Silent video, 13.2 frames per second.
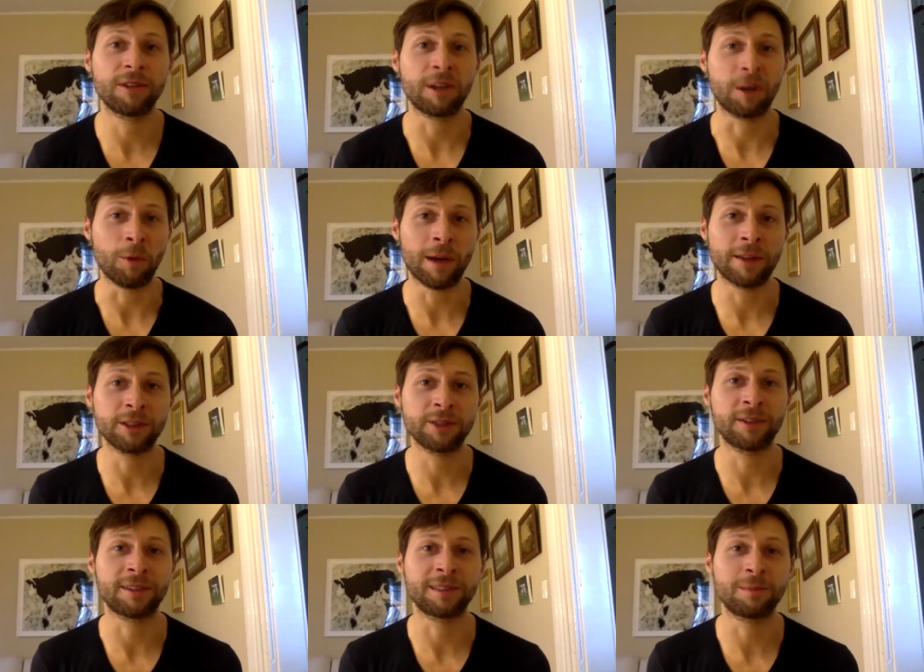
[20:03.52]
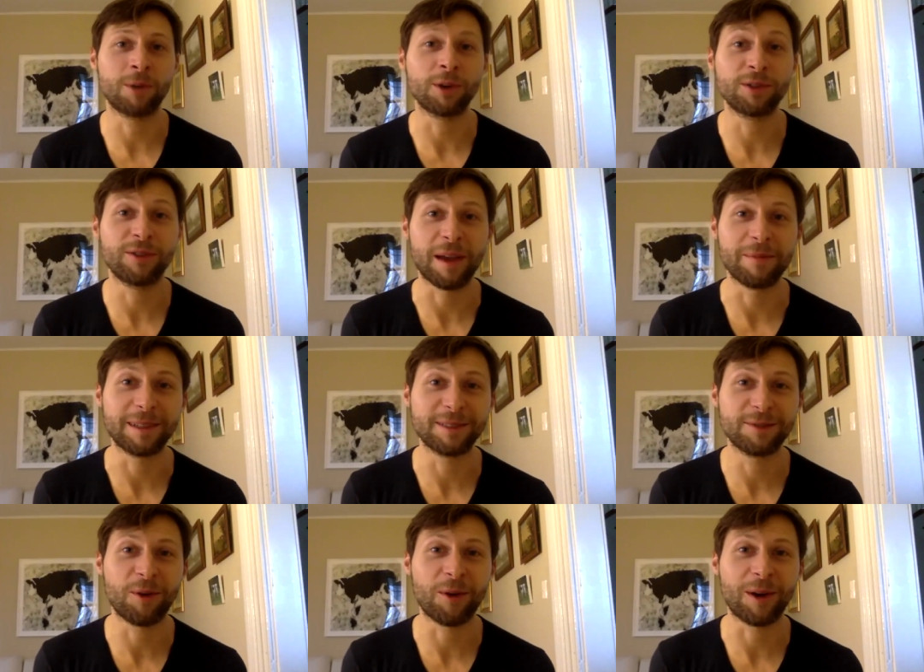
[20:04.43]
You know, Wethersfield is most famous
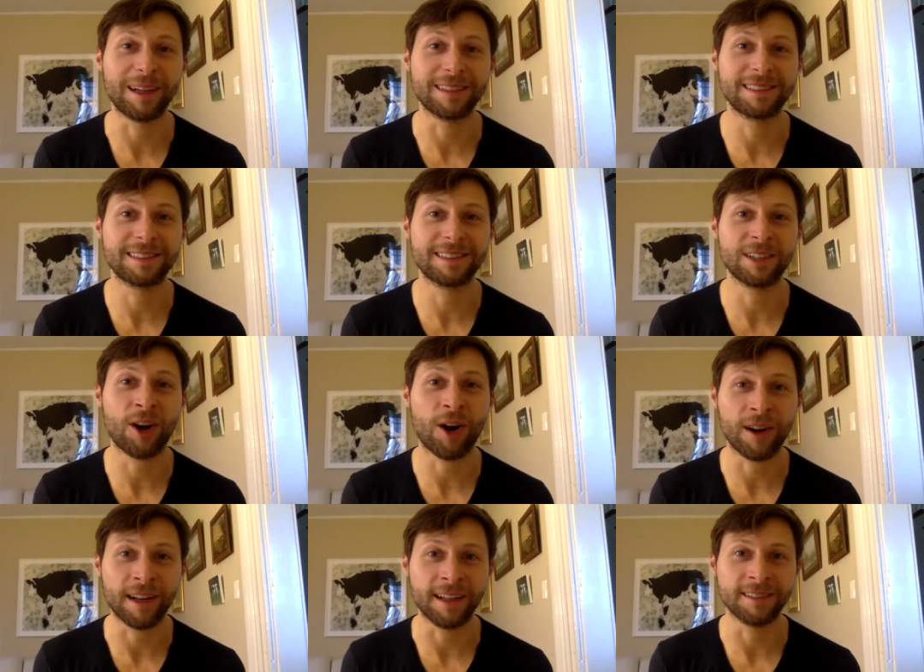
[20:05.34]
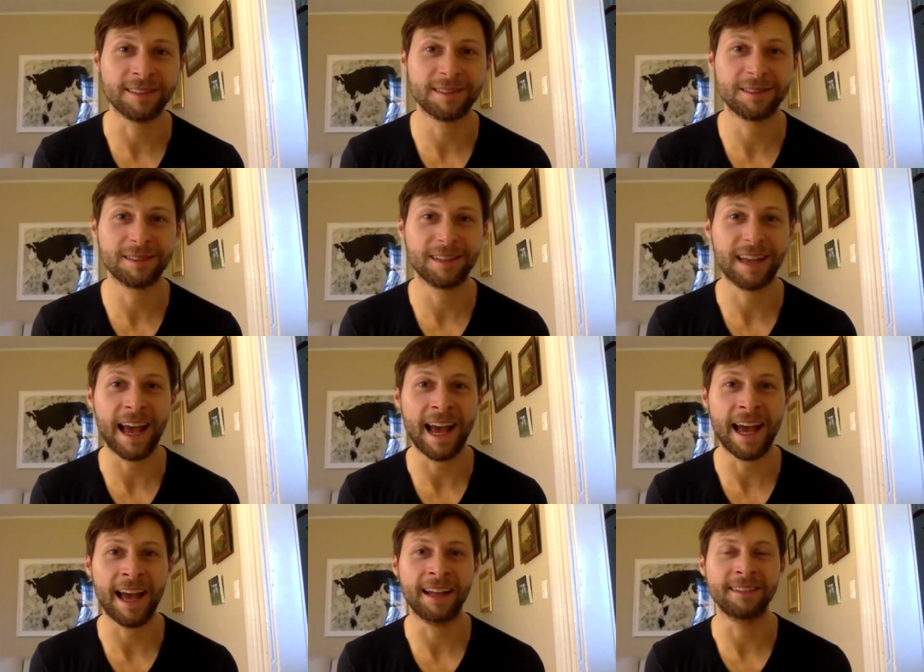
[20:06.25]
for its gardens
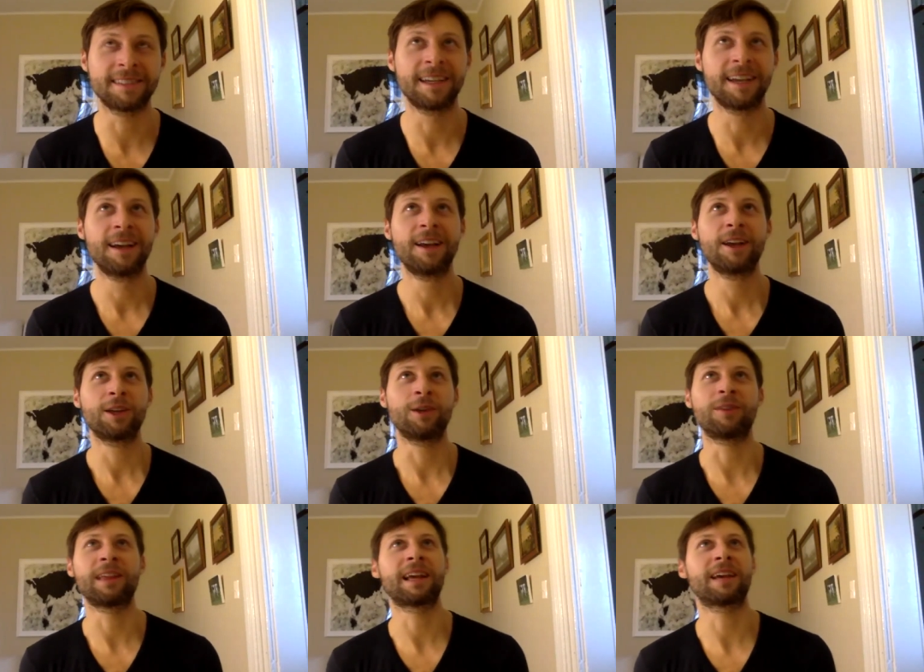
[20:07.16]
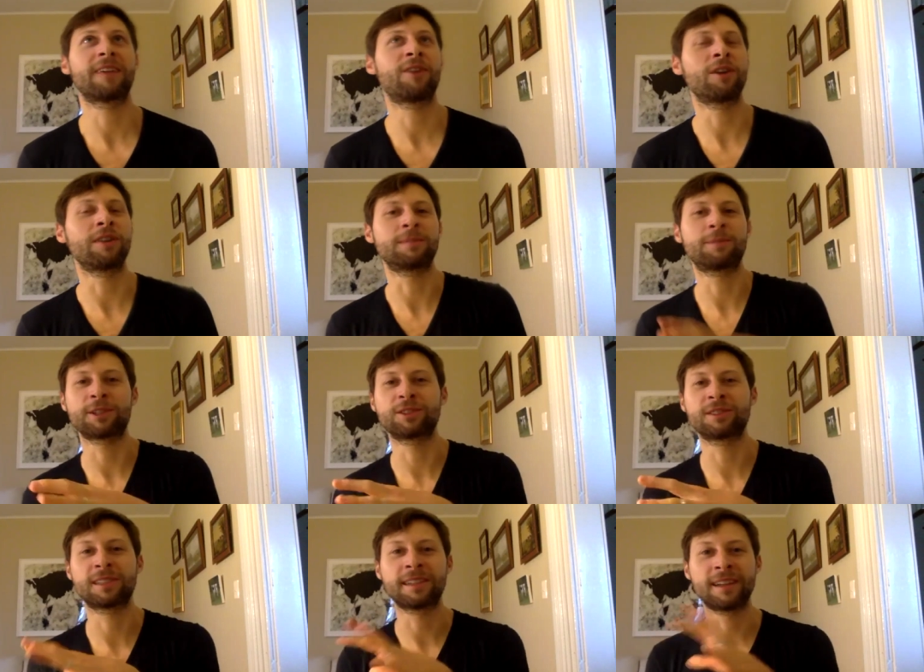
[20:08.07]
uh-huh. and you think of all these
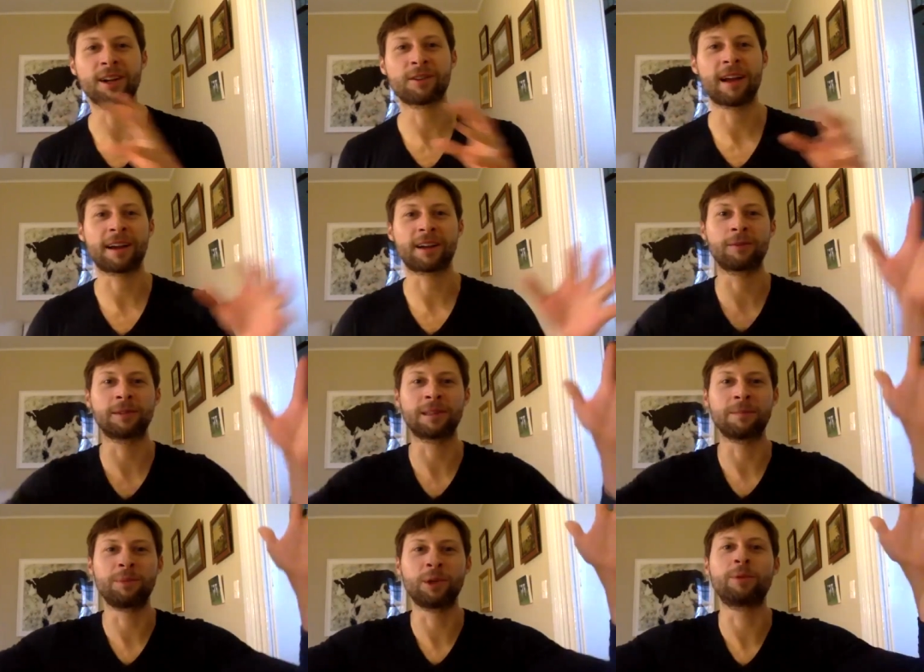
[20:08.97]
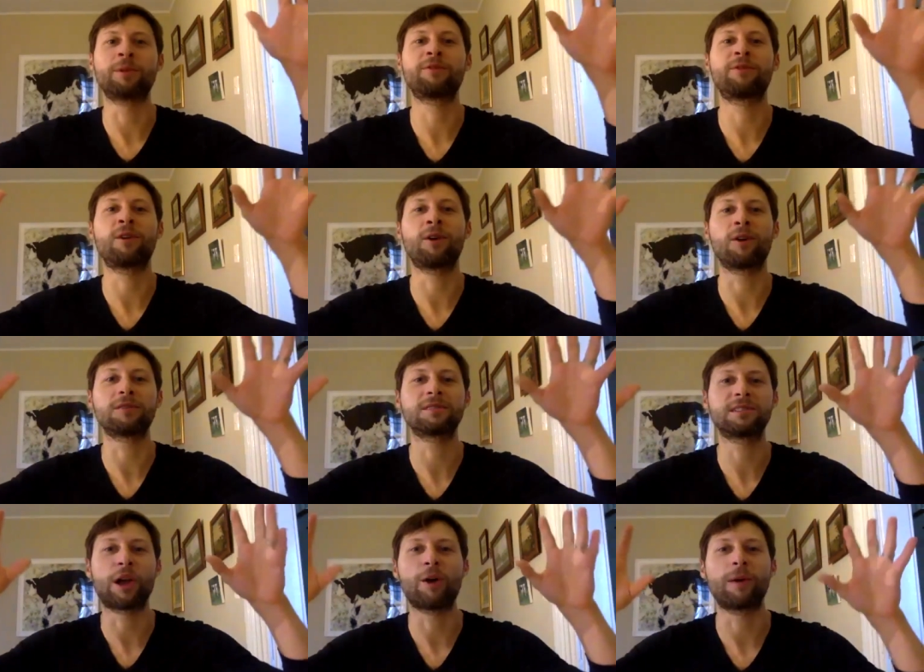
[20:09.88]
productions of the Nutcracker with the beautiful
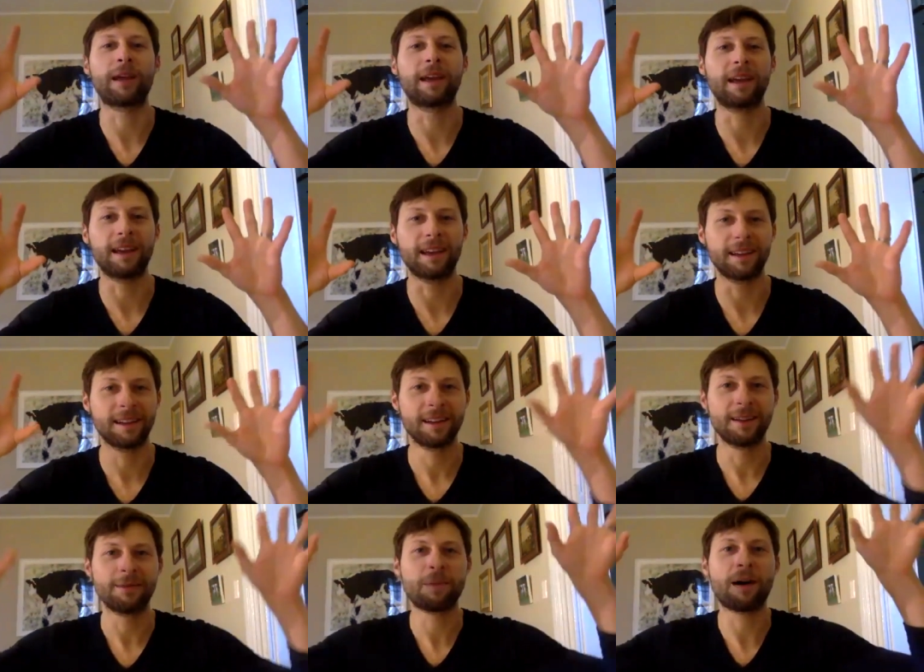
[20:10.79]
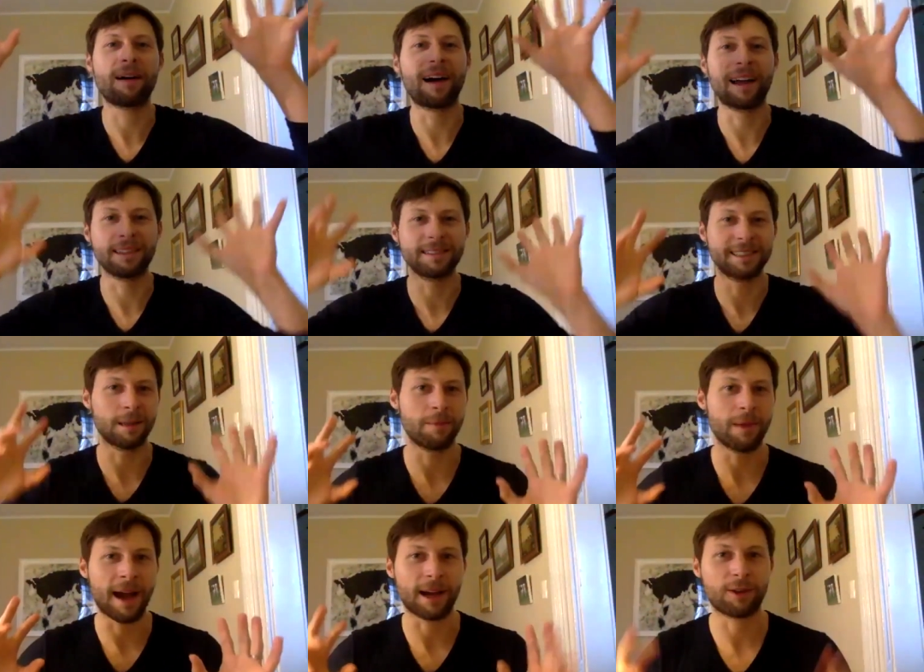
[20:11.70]
snowy pines in the
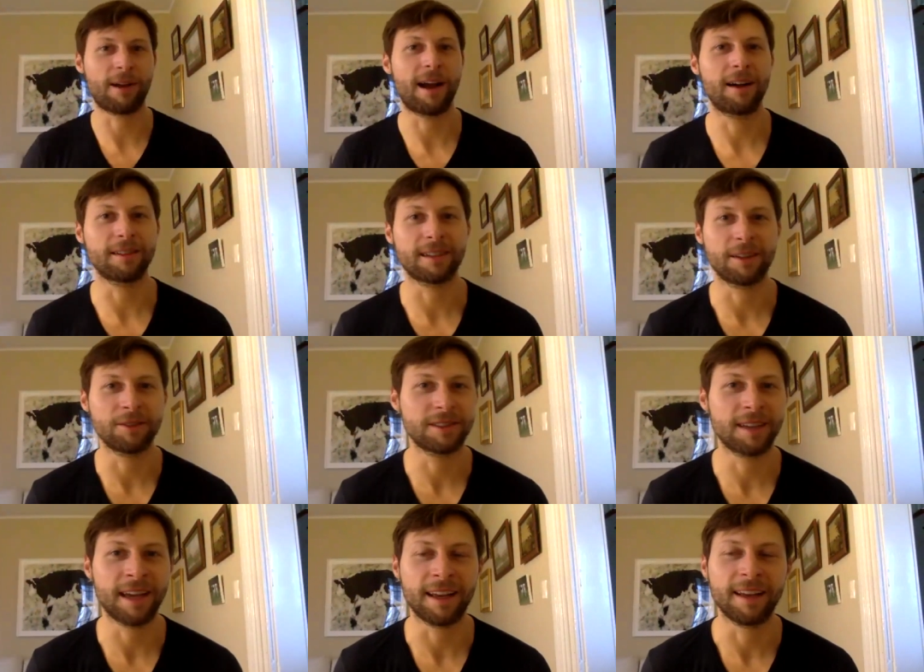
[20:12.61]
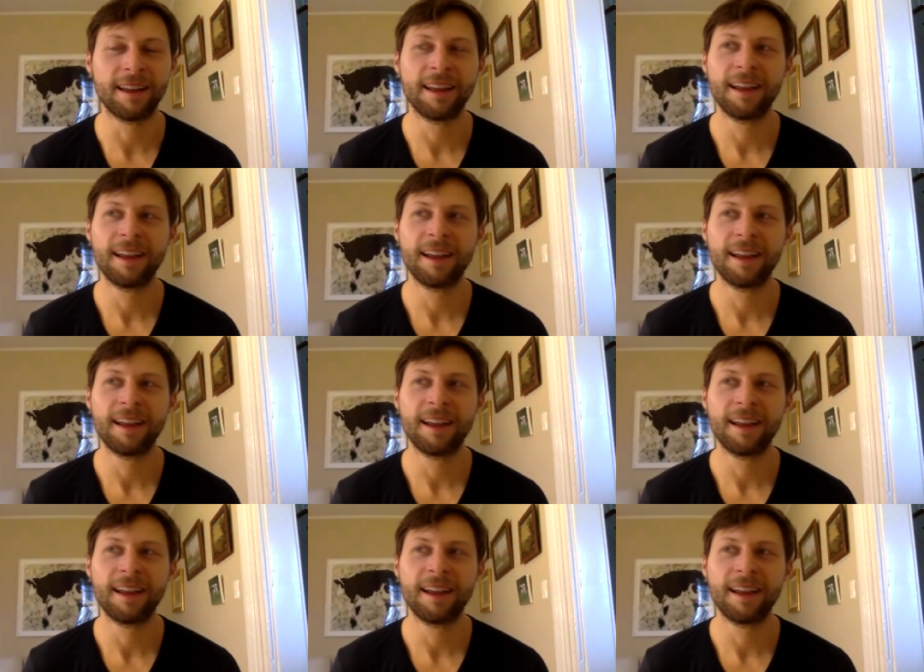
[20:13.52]
background. And I was like,